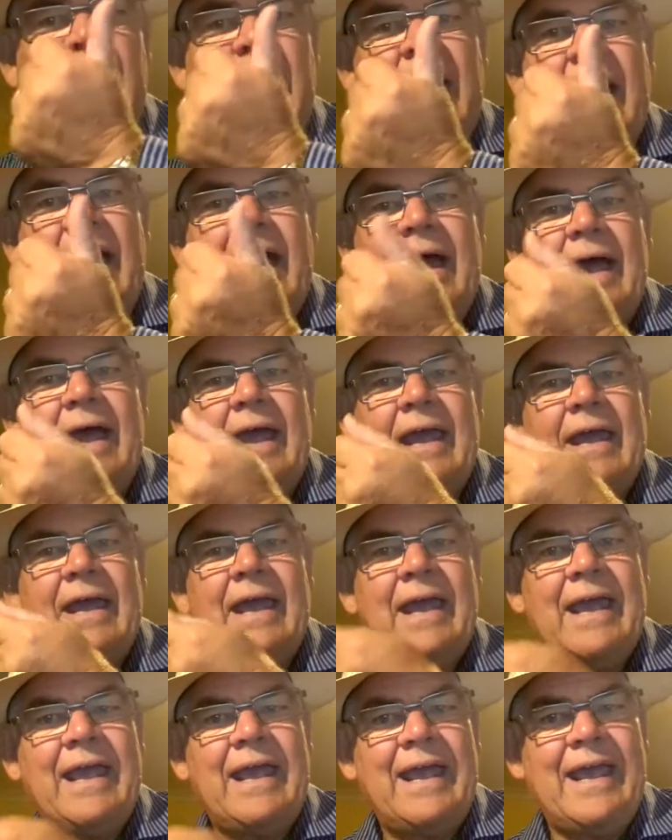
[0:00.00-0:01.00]

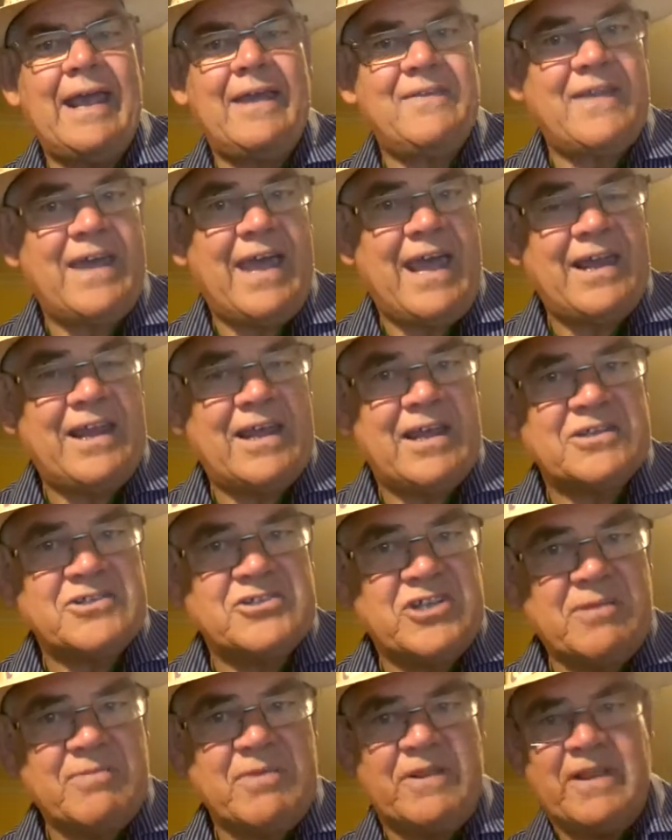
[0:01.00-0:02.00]
And they had a
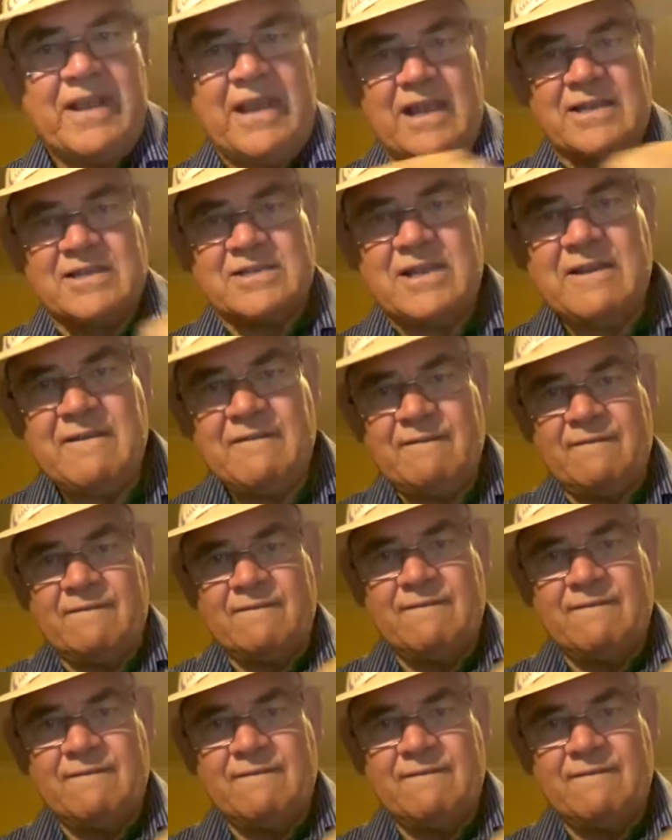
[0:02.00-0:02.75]
gym in there, you see.